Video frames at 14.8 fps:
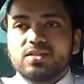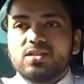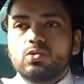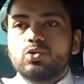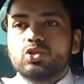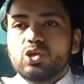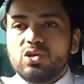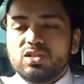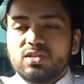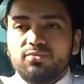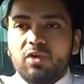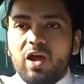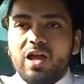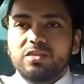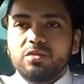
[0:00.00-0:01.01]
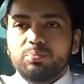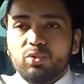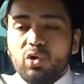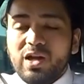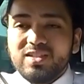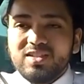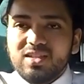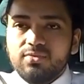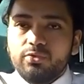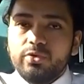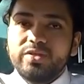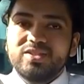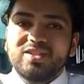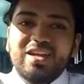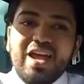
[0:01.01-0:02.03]
to justify the price
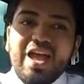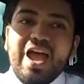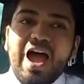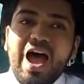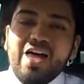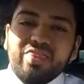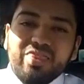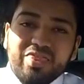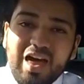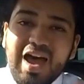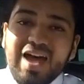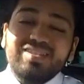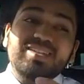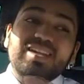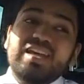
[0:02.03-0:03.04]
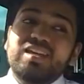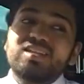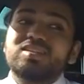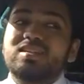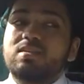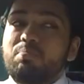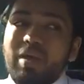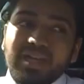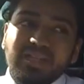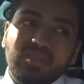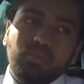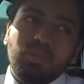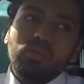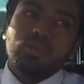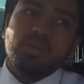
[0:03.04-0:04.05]
difference? And that is
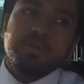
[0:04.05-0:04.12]
debatable.